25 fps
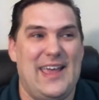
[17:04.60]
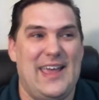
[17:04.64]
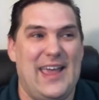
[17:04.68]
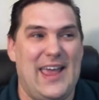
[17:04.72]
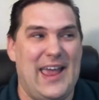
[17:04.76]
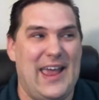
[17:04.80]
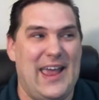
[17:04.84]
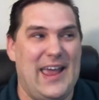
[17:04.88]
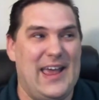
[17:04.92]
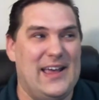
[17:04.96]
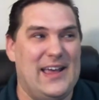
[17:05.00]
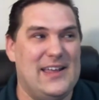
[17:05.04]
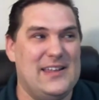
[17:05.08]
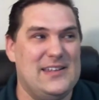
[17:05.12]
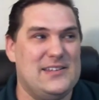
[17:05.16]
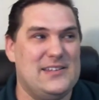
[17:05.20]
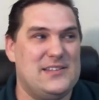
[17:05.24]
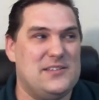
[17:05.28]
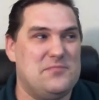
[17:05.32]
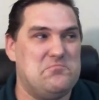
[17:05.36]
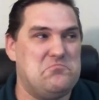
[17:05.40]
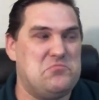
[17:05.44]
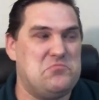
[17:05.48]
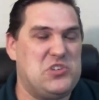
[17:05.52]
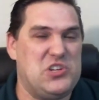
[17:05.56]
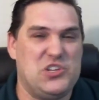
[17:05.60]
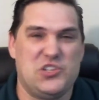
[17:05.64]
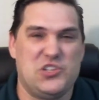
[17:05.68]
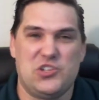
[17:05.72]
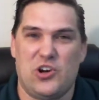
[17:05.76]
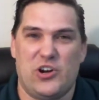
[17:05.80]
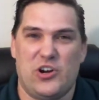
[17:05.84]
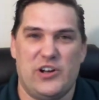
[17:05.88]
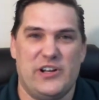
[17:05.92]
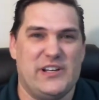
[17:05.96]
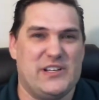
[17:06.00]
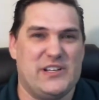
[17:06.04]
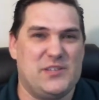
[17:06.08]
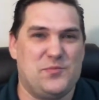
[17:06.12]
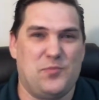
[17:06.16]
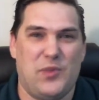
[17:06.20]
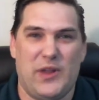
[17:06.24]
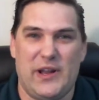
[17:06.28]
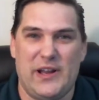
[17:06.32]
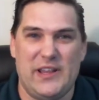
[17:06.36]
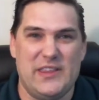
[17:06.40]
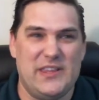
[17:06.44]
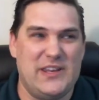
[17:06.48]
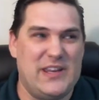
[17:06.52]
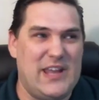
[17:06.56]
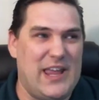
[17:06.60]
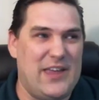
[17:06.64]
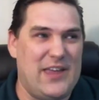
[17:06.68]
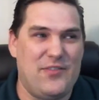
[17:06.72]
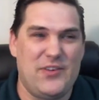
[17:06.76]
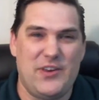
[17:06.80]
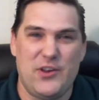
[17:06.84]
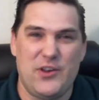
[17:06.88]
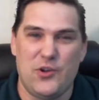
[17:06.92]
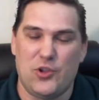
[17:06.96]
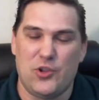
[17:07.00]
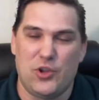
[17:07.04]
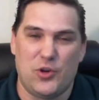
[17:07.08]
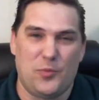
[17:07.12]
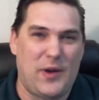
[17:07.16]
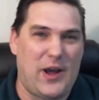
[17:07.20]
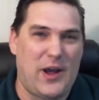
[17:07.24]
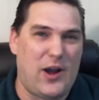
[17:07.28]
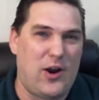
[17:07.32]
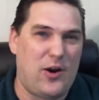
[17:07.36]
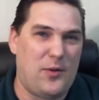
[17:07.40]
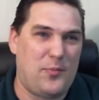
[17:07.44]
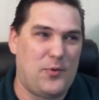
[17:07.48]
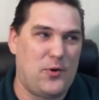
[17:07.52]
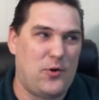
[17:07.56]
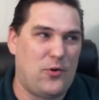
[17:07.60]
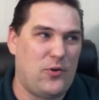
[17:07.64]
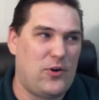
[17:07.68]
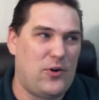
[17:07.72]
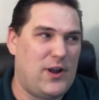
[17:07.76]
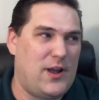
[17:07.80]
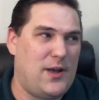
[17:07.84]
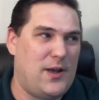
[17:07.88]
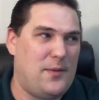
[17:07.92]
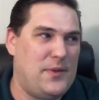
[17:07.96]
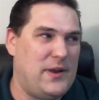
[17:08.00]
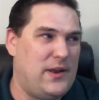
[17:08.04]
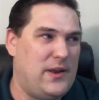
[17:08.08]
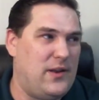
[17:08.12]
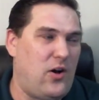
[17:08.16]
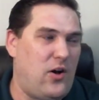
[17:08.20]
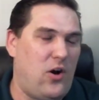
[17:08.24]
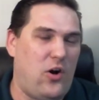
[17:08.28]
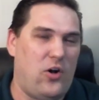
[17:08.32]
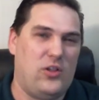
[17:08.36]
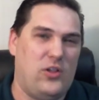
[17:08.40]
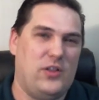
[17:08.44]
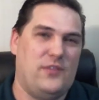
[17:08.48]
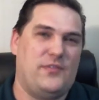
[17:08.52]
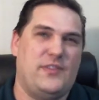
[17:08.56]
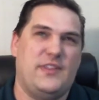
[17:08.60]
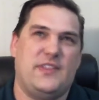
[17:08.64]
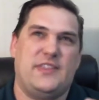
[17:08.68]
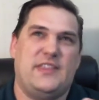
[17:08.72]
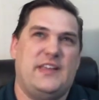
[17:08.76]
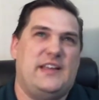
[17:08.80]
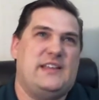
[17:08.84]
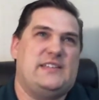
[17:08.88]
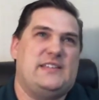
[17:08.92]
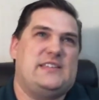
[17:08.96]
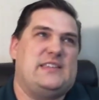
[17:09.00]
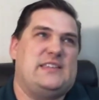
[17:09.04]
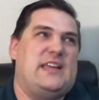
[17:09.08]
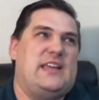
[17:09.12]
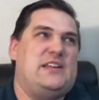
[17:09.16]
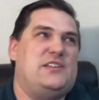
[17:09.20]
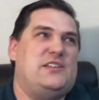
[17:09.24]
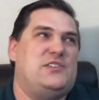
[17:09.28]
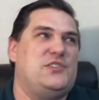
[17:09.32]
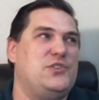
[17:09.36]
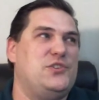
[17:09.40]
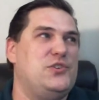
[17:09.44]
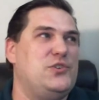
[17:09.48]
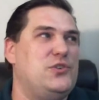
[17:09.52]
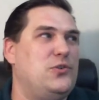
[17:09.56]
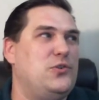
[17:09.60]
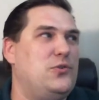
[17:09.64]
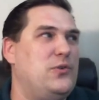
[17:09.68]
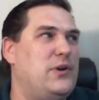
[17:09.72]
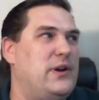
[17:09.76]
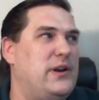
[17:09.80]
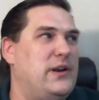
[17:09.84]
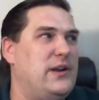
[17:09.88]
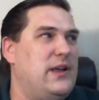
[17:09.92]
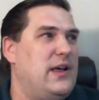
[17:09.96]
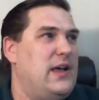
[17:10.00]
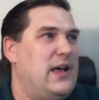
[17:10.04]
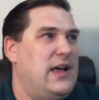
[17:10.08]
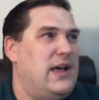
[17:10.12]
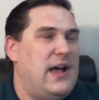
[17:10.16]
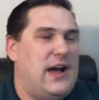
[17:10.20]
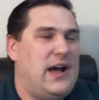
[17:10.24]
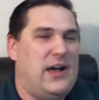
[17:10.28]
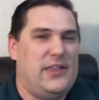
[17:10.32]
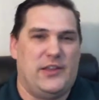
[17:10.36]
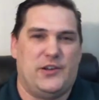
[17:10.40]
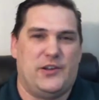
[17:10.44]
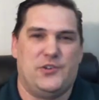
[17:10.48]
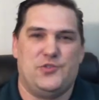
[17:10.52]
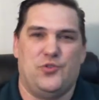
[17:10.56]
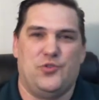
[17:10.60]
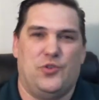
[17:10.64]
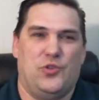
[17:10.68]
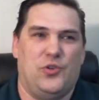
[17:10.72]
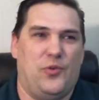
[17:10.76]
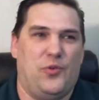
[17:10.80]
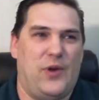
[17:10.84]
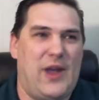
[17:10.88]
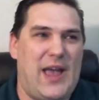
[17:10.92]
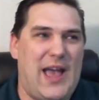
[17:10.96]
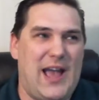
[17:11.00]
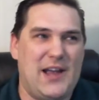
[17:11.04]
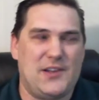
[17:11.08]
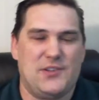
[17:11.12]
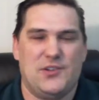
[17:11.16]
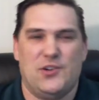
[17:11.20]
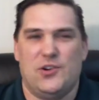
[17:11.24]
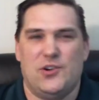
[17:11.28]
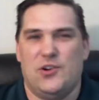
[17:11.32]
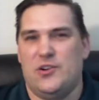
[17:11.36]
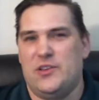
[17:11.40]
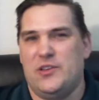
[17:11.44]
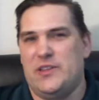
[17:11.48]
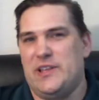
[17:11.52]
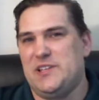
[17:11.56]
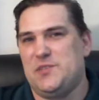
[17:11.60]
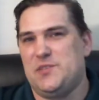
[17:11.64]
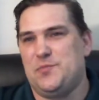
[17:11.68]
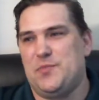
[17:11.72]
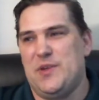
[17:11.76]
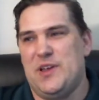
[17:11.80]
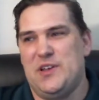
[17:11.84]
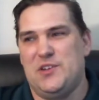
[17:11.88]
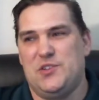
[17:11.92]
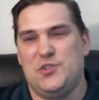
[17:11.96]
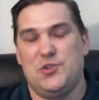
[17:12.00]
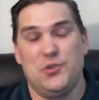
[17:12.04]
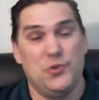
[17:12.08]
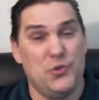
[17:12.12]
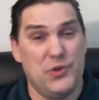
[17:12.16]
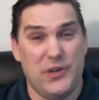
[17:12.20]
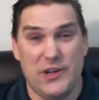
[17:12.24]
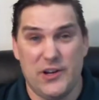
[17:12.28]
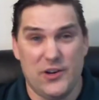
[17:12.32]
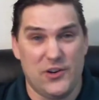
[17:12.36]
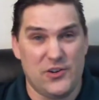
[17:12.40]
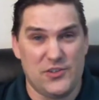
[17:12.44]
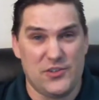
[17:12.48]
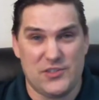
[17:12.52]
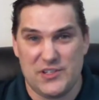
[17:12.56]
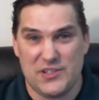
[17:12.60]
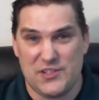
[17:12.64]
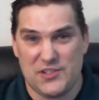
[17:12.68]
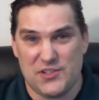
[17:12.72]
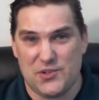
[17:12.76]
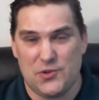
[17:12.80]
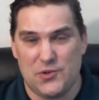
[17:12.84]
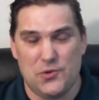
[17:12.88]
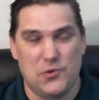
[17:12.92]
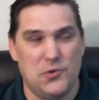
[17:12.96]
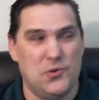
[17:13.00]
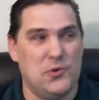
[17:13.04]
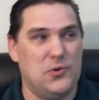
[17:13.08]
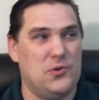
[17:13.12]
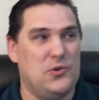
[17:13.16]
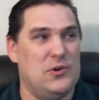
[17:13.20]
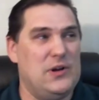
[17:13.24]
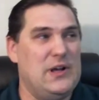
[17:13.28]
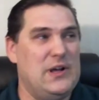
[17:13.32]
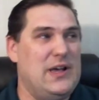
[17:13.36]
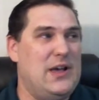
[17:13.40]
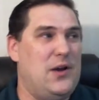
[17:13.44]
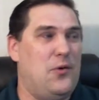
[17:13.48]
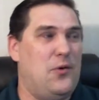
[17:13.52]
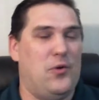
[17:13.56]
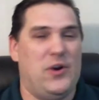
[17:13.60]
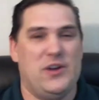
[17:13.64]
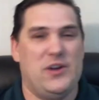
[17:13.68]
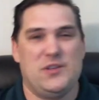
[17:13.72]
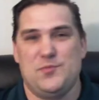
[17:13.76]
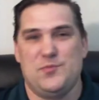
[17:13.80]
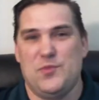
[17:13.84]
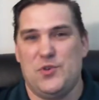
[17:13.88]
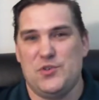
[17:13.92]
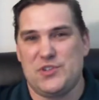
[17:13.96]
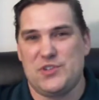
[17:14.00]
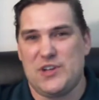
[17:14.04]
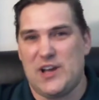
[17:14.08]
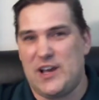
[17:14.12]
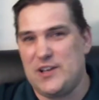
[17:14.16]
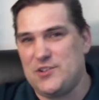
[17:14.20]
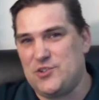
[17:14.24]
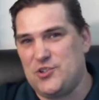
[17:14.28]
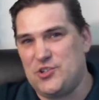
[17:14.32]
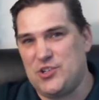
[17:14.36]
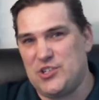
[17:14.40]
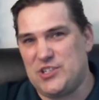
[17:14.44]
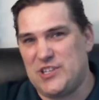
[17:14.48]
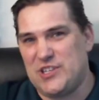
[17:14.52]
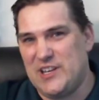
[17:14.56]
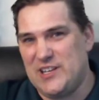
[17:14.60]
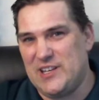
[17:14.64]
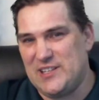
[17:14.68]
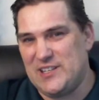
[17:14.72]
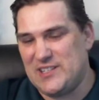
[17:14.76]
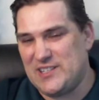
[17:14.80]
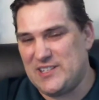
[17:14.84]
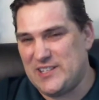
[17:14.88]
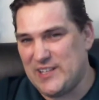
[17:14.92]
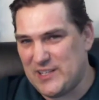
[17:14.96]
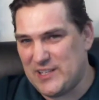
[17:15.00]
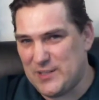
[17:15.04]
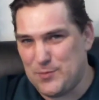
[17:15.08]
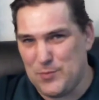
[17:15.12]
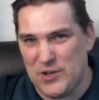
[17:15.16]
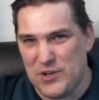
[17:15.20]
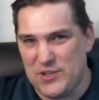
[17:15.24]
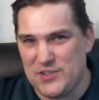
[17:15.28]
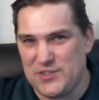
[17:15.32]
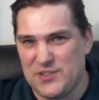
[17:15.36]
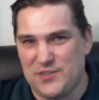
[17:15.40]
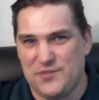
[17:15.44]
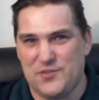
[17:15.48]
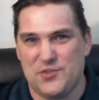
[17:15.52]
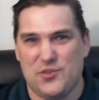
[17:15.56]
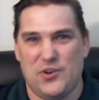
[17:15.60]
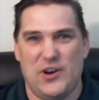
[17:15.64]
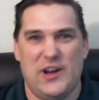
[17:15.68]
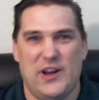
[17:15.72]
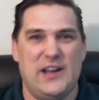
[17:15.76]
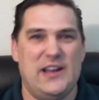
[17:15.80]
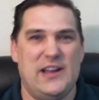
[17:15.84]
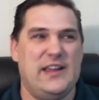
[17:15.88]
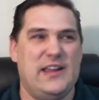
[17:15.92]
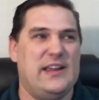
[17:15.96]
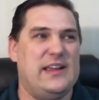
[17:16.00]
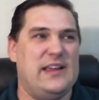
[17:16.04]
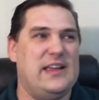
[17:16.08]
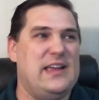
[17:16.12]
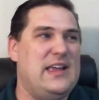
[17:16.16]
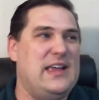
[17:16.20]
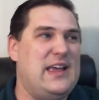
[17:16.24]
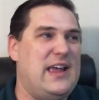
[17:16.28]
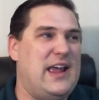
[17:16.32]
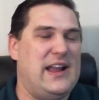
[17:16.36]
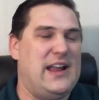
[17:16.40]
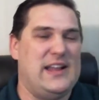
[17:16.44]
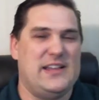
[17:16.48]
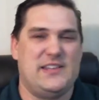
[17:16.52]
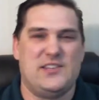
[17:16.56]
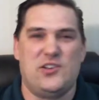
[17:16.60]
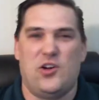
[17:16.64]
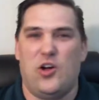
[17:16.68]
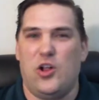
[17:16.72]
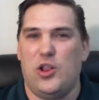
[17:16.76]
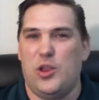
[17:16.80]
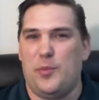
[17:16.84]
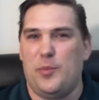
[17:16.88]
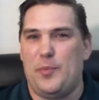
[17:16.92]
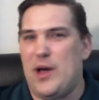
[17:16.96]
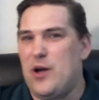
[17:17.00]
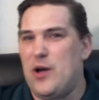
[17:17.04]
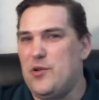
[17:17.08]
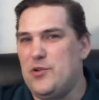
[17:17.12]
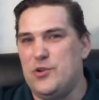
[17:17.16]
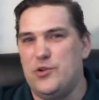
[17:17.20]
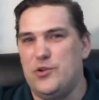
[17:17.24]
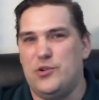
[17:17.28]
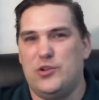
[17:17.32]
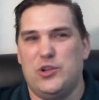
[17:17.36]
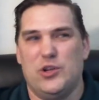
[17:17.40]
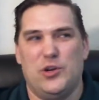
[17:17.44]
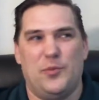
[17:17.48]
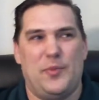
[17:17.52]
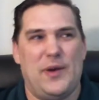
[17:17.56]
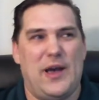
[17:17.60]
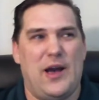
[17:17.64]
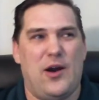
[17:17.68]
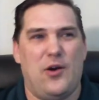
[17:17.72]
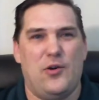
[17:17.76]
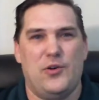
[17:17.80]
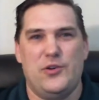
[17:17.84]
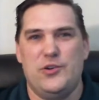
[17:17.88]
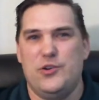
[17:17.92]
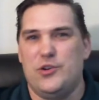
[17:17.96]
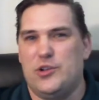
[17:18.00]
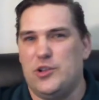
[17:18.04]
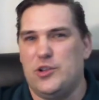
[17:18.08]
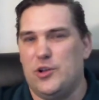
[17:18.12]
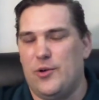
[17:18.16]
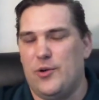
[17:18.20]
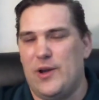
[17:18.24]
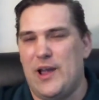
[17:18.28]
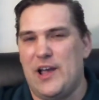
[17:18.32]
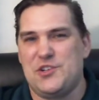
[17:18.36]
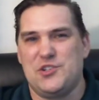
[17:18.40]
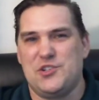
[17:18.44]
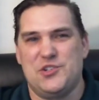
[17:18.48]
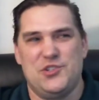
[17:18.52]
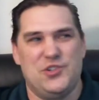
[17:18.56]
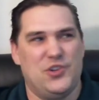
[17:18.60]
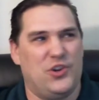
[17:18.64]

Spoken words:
And she started explaining the Navy nuclear power program and all of the things that they do and how they control the reactor, and they spend 2 years at school, whereas most guys are just getting 6 months of training, and it's all about nuclear power, nuclear reactions.